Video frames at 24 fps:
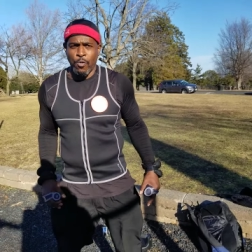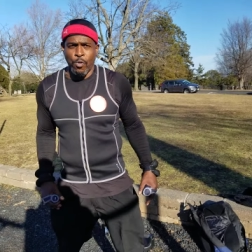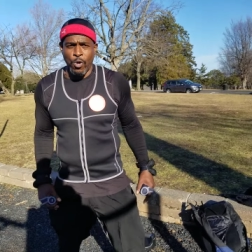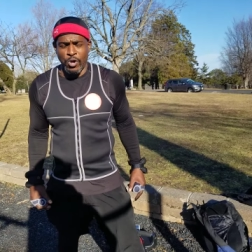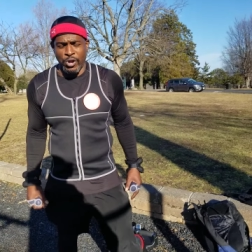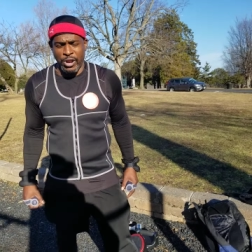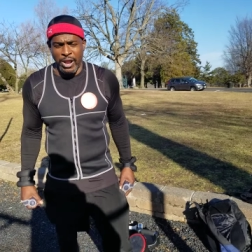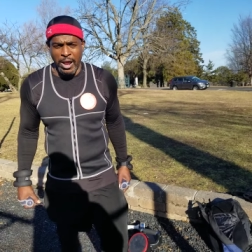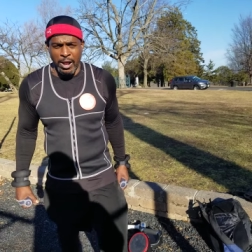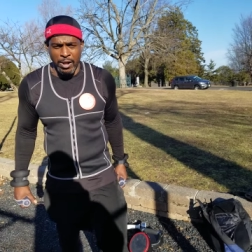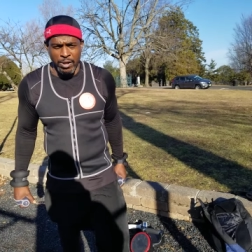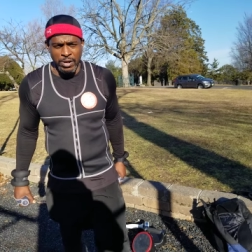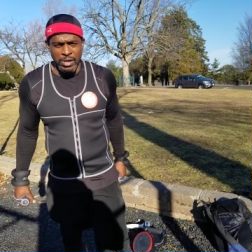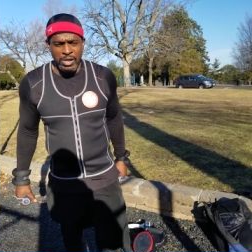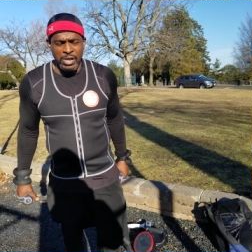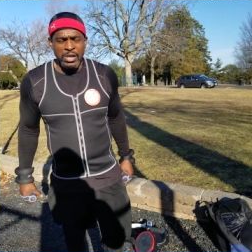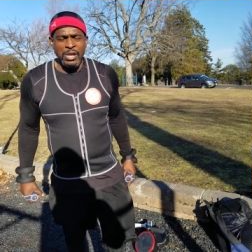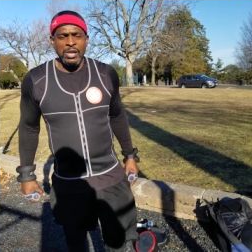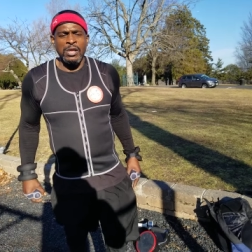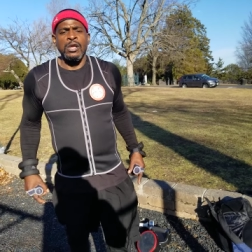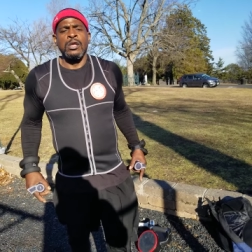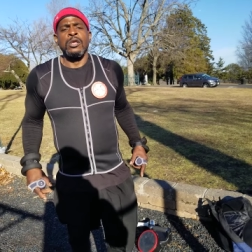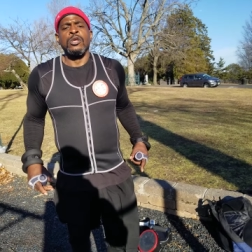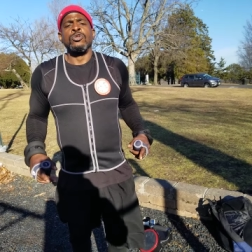work out.
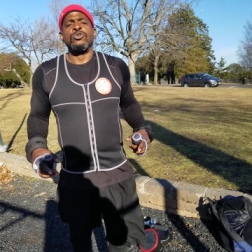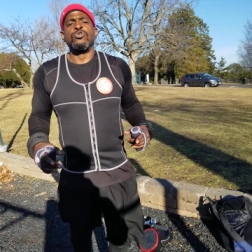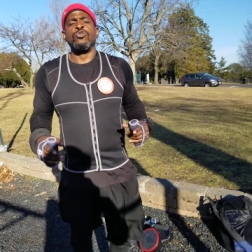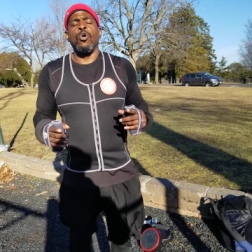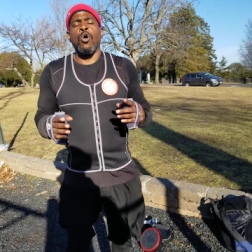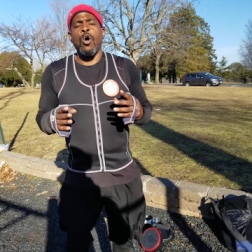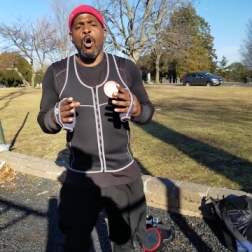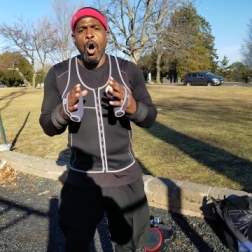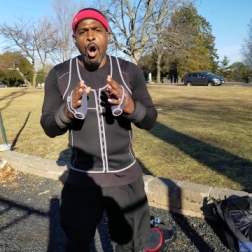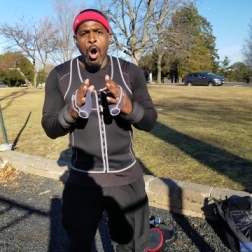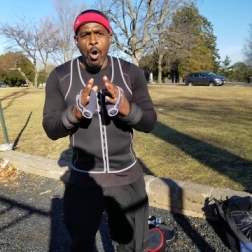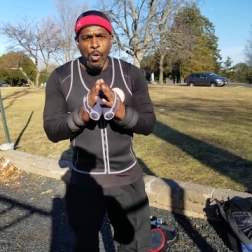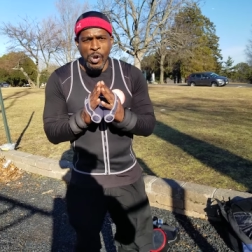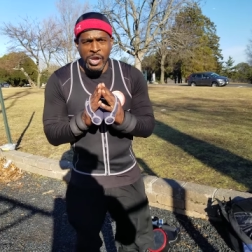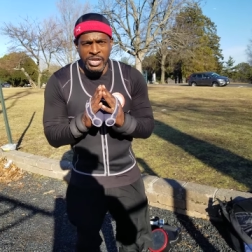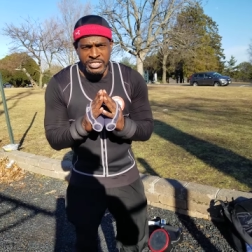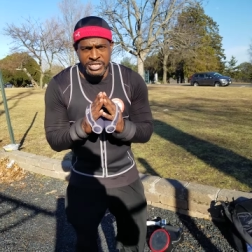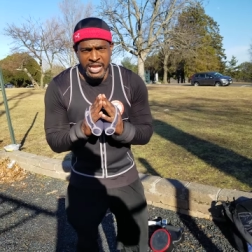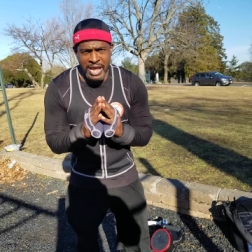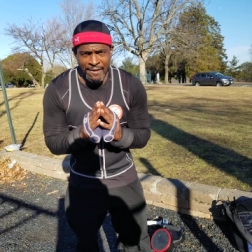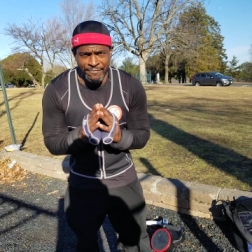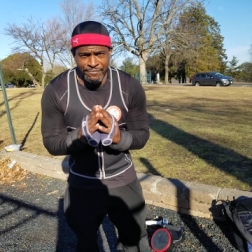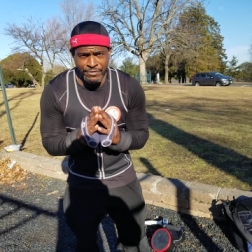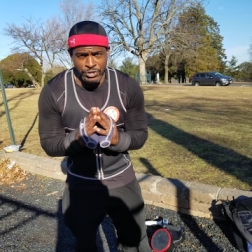You always
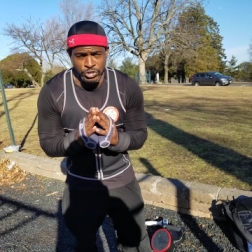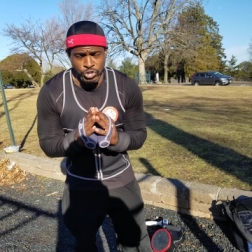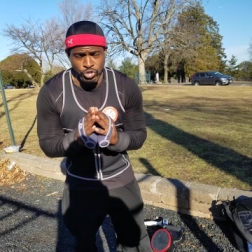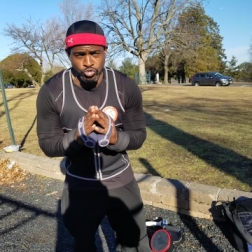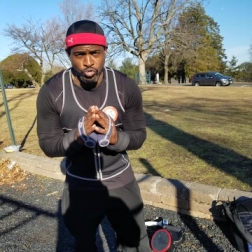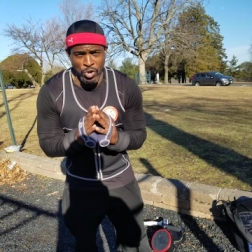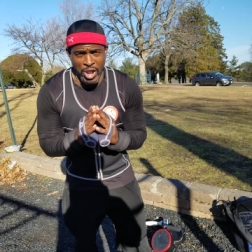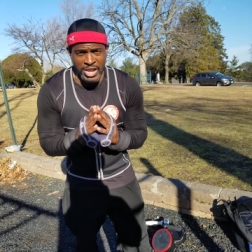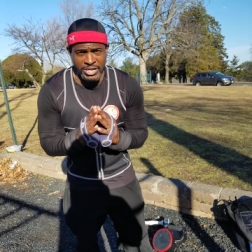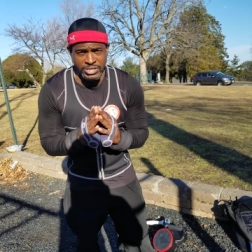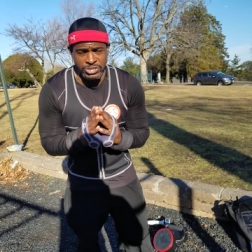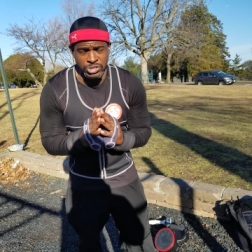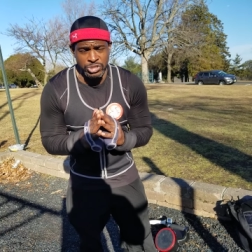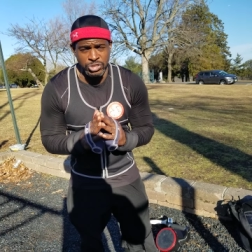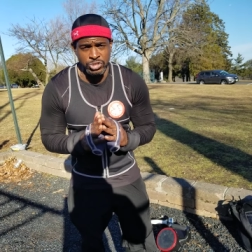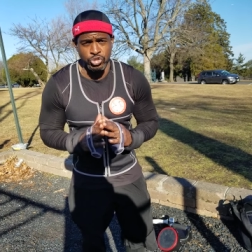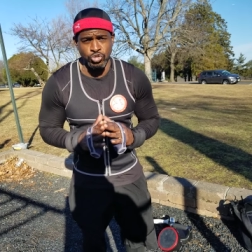have to stretch.